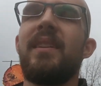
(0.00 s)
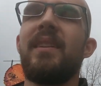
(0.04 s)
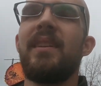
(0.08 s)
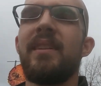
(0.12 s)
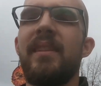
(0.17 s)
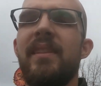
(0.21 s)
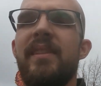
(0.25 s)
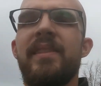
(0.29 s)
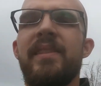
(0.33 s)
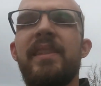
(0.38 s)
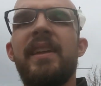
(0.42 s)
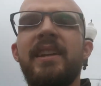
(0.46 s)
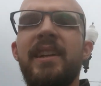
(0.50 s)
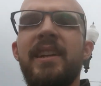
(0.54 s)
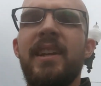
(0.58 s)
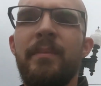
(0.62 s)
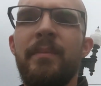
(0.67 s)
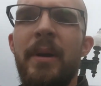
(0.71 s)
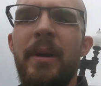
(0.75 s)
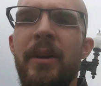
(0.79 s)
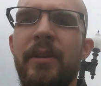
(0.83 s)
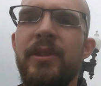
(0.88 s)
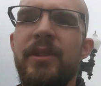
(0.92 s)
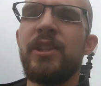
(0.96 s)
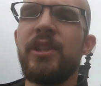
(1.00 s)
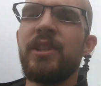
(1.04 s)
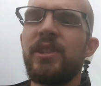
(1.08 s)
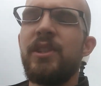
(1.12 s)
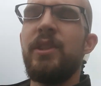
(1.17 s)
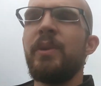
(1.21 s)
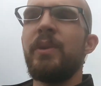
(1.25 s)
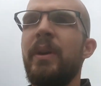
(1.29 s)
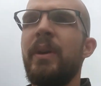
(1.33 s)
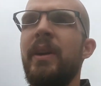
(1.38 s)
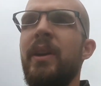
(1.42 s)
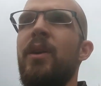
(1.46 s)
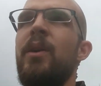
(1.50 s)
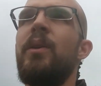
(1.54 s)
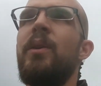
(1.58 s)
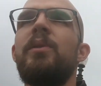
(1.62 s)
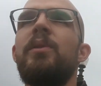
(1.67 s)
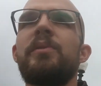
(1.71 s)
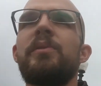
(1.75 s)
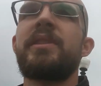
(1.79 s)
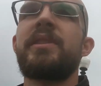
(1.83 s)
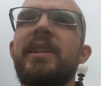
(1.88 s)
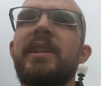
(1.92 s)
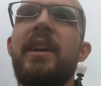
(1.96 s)
thinking about just doing a whole
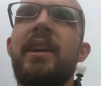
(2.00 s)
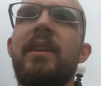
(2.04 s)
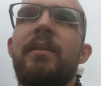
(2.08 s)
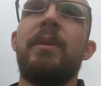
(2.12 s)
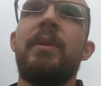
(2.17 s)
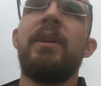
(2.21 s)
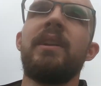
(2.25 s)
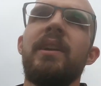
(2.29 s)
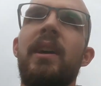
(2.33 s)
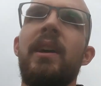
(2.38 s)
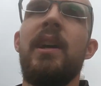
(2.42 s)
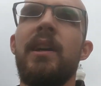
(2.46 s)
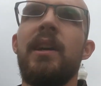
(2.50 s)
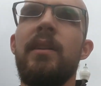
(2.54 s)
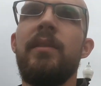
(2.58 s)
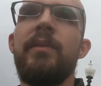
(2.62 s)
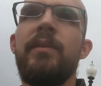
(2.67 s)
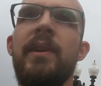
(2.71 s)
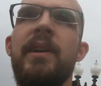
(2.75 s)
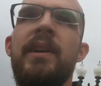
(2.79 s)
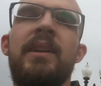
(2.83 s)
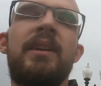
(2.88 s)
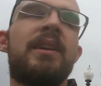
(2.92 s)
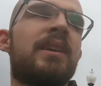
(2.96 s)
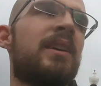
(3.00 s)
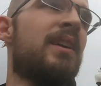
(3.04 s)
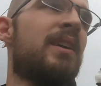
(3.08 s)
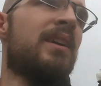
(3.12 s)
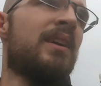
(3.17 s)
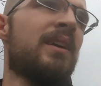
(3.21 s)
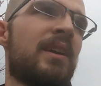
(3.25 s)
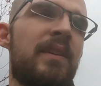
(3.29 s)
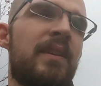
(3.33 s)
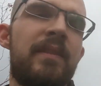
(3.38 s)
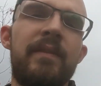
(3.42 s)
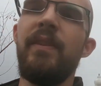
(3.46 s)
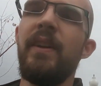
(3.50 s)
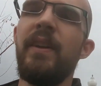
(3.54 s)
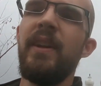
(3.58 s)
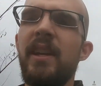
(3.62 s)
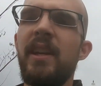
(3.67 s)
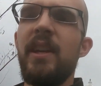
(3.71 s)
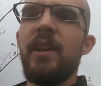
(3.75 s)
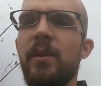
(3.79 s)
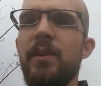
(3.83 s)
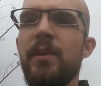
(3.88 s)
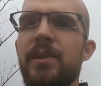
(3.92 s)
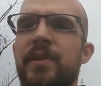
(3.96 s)
segment of
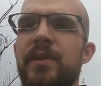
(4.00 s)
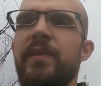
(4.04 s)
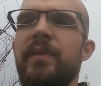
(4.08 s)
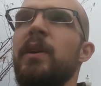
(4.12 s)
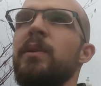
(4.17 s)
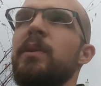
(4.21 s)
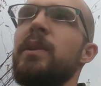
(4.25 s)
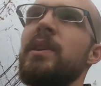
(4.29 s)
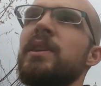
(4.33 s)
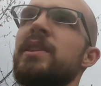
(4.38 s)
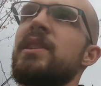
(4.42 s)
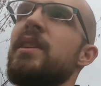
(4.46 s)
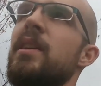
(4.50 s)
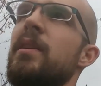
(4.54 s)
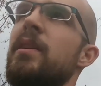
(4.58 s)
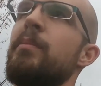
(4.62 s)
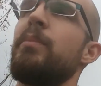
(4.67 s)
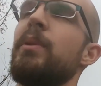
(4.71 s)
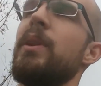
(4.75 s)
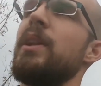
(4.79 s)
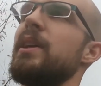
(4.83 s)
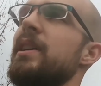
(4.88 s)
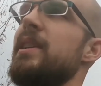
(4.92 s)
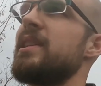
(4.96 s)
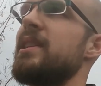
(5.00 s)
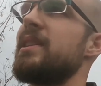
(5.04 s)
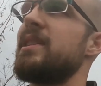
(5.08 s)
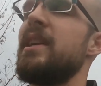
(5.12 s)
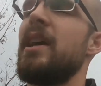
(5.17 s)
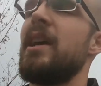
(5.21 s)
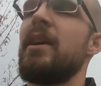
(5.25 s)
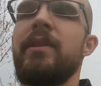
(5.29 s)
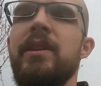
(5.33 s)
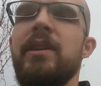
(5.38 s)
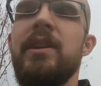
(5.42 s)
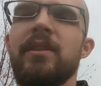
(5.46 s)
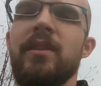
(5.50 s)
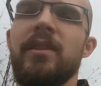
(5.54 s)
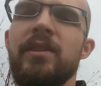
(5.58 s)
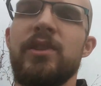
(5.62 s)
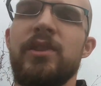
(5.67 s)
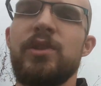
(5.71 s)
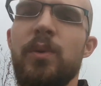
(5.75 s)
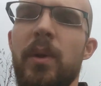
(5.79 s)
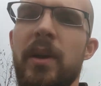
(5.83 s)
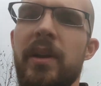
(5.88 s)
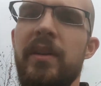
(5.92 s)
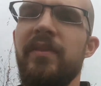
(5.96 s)
videos focused on places down here on
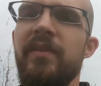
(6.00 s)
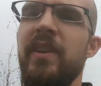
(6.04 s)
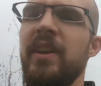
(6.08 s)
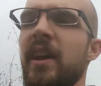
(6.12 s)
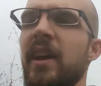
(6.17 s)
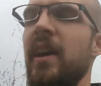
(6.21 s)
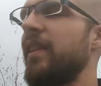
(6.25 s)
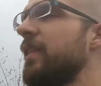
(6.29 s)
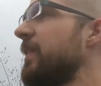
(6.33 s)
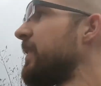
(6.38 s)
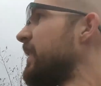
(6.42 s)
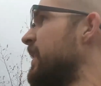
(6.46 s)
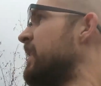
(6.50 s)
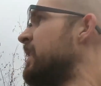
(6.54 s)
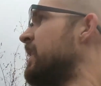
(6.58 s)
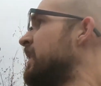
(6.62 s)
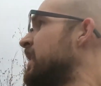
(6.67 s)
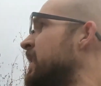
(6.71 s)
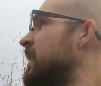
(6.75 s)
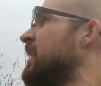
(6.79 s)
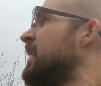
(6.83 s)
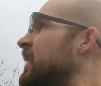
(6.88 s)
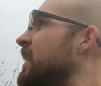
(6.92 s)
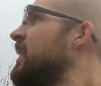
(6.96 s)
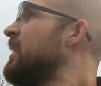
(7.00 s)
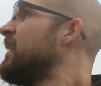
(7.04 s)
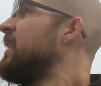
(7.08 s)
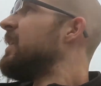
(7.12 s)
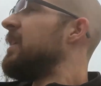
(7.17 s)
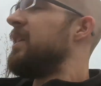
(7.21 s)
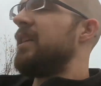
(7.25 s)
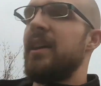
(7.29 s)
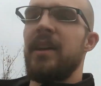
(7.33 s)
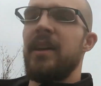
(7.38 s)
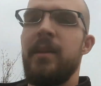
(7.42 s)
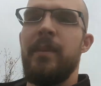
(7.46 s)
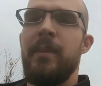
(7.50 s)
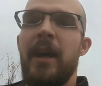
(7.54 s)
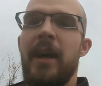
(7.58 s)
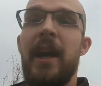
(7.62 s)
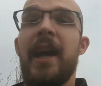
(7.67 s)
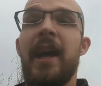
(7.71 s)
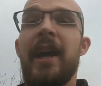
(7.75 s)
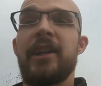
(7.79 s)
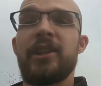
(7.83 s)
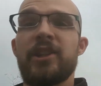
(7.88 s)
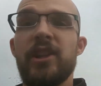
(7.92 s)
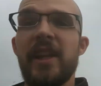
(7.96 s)
25th. I
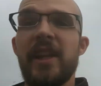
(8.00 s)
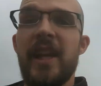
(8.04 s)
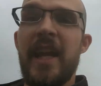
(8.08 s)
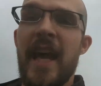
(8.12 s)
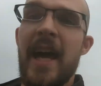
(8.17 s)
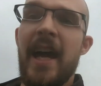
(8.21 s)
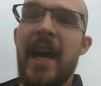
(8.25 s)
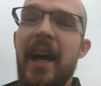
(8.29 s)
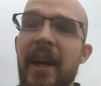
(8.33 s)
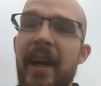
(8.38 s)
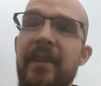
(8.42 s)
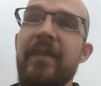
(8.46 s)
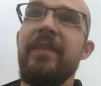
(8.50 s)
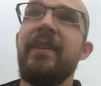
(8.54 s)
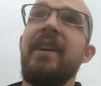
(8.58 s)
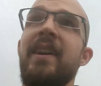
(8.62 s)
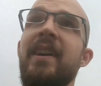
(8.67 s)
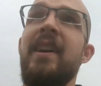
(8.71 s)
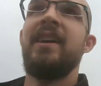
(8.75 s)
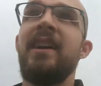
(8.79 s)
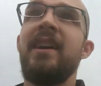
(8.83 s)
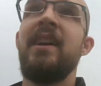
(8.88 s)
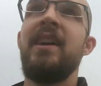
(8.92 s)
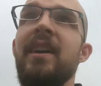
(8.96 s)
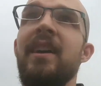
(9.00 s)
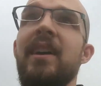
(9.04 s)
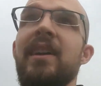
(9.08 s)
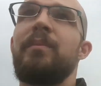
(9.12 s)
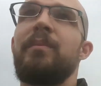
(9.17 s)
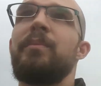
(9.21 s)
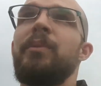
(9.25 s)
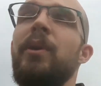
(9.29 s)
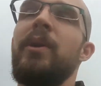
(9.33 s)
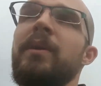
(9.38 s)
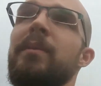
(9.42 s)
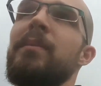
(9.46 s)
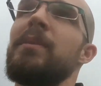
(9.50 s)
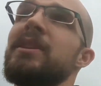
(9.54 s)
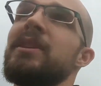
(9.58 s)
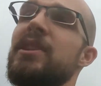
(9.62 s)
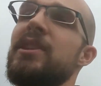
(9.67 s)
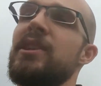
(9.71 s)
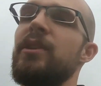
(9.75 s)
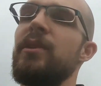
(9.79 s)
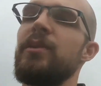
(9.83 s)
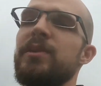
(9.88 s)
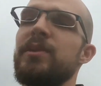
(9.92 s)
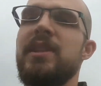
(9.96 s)
actually have an appointment to
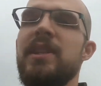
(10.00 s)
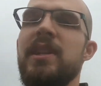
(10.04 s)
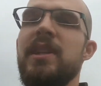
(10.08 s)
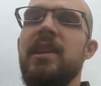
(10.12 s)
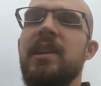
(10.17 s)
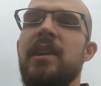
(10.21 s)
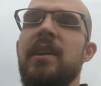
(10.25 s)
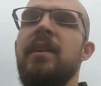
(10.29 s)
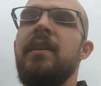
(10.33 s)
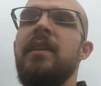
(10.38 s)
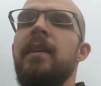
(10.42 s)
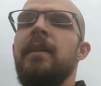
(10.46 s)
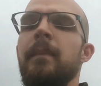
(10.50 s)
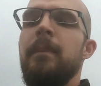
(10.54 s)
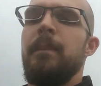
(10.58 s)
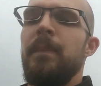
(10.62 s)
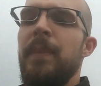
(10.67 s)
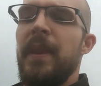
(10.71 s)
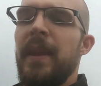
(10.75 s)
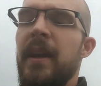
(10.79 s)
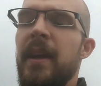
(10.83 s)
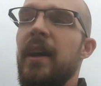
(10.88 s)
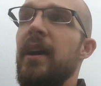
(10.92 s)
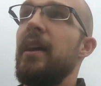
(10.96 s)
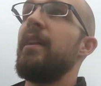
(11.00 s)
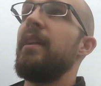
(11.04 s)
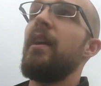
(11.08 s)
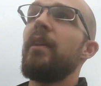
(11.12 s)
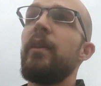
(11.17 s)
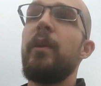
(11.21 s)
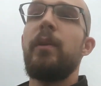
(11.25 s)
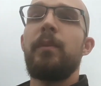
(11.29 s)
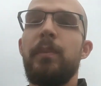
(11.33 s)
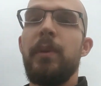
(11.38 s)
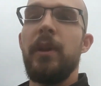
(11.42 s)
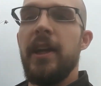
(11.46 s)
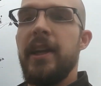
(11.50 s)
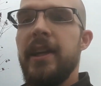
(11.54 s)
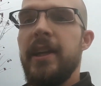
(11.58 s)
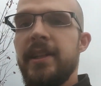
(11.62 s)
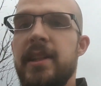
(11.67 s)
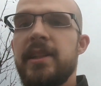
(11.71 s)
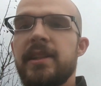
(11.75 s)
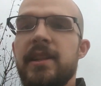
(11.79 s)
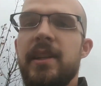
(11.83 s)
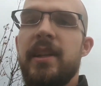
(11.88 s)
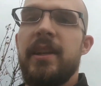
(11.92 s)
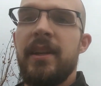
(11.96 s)
go see another
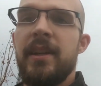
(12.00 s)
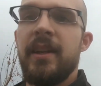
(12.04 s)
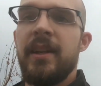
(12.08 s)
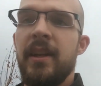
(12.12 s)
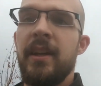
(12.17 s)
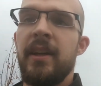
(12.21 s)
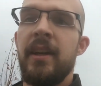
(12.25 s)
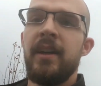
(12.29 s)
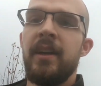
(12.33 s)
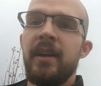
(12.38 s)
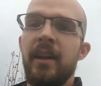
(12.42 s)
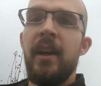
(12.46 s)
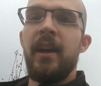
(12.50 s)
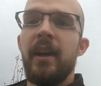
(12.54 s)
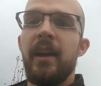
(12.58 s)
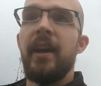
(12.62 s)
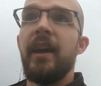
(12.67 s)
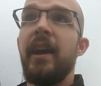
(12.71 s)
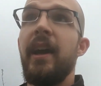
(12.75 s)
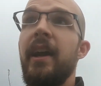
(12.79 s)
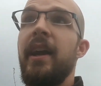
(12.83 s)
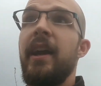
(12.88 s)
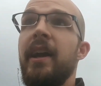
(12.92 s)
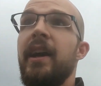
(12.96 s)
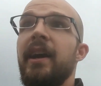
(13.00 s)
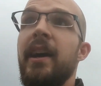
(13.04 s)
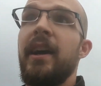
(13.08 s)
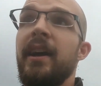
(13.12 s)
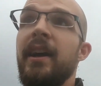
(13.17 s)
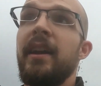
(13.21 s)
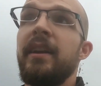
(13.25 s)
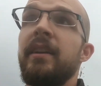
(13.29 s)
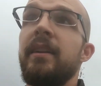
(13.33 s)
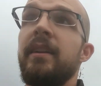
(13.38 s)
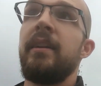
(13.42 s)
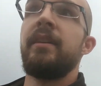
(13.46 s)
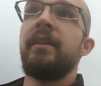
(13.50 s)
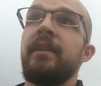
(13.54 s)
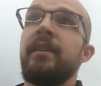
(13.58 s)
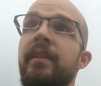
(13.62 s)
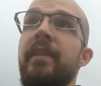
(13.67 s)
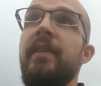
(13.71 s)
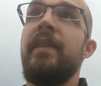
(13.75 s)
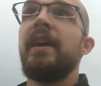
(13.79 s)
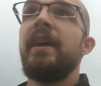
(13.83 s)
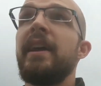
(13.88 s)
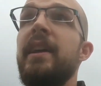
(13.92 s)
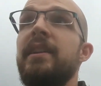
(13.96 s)
place, and
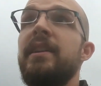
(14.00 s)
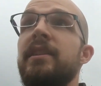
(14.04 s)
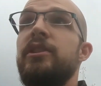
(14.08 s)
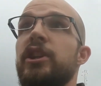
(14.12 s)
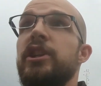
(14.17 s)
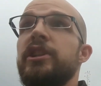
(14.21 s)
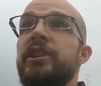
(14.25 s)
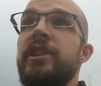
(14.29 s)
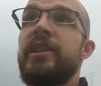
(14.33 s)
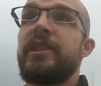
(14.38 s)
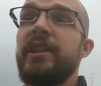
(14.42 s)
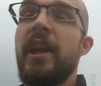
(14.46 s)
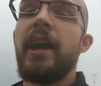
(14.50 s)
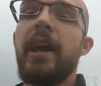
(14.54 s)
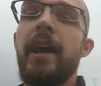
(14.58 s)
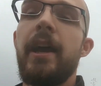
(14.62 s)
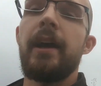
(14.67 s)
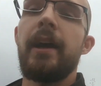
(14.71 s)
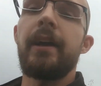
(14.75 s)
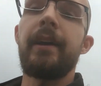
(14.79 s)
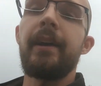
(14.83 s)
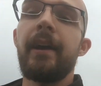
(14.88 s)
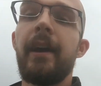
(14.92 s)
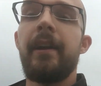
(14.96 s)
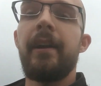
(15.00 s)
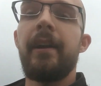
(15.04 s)
then just today I got